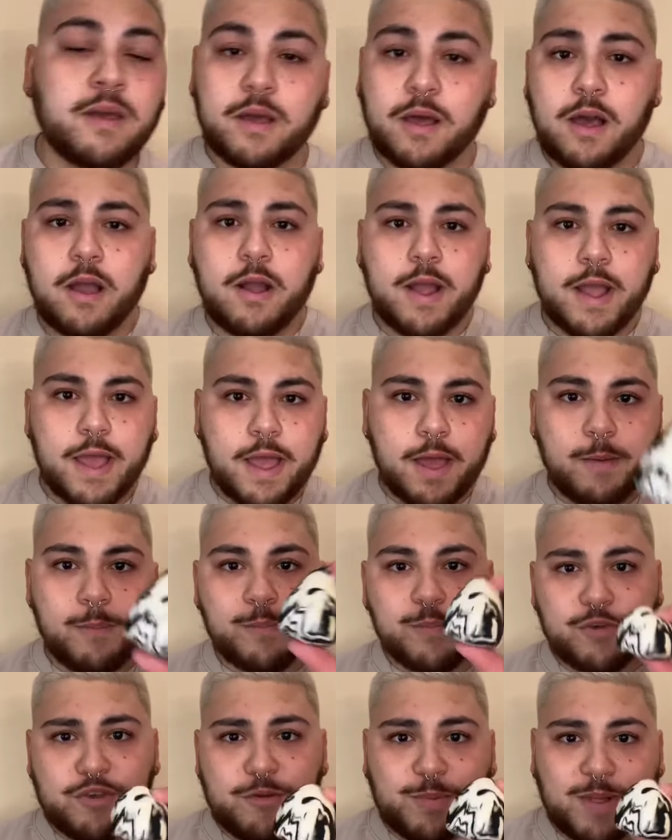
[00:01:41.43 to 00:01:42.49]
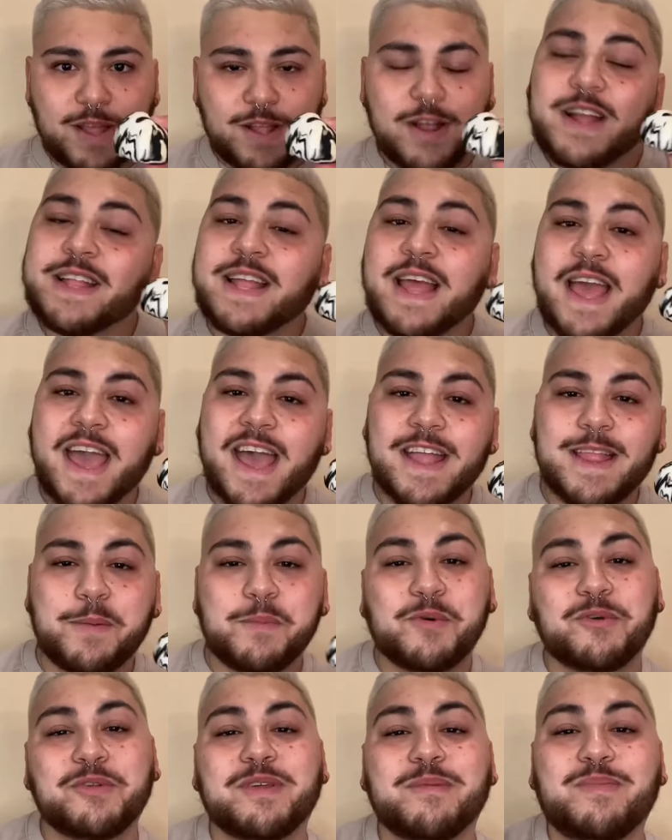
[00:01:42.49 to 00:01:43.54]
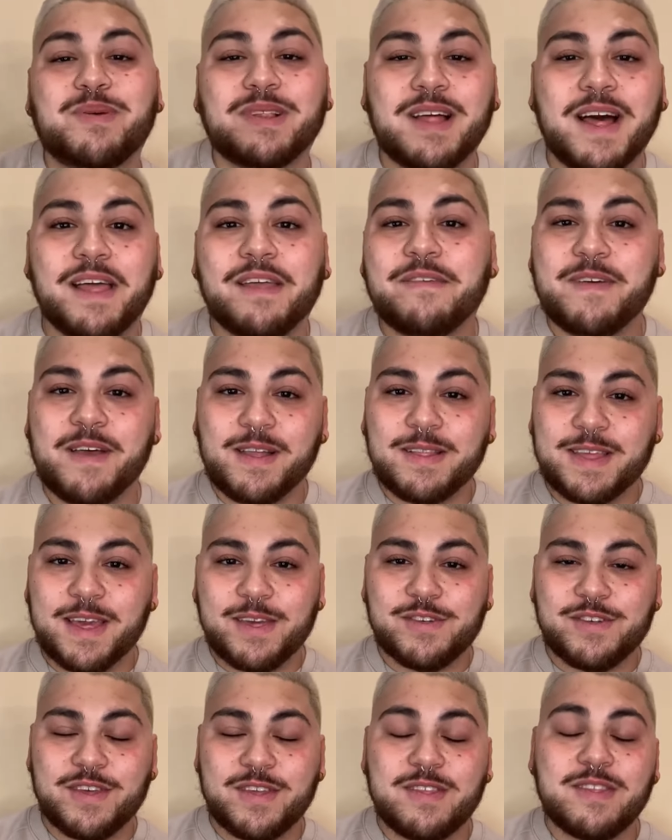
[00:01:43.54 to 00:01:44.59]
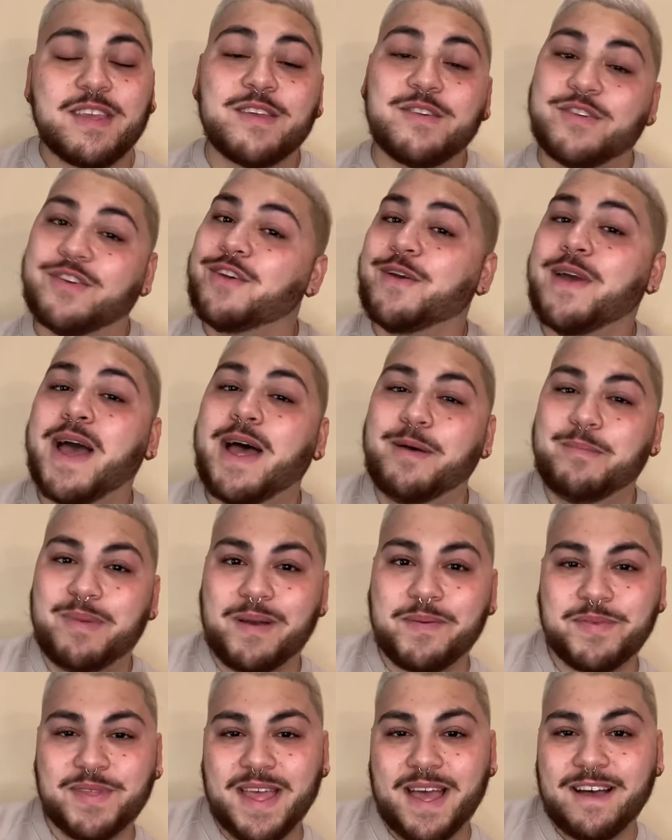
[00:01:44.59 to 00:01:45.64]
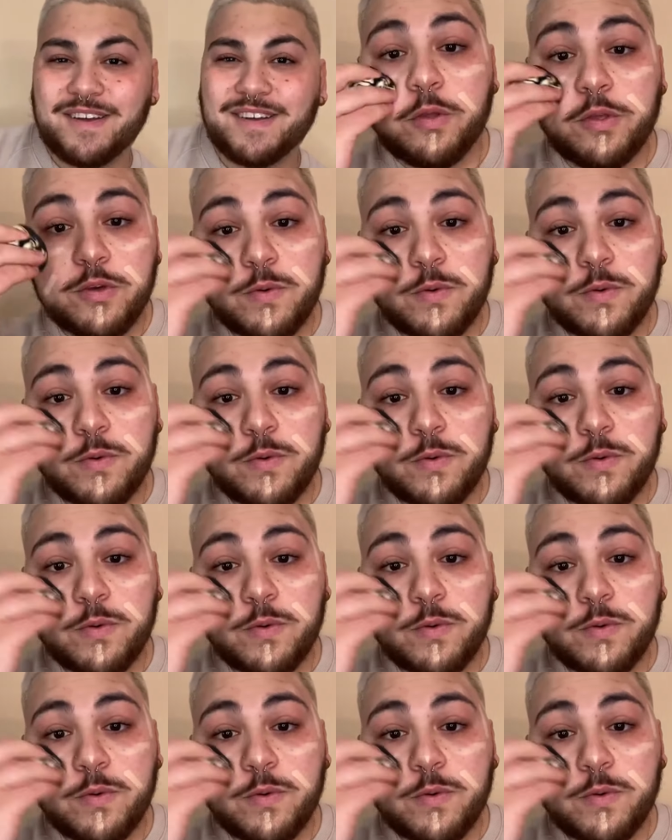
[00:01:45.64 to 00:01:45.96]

Alright, beauty blender in hand, I'm going to apply the foundations and show you how it buffs out.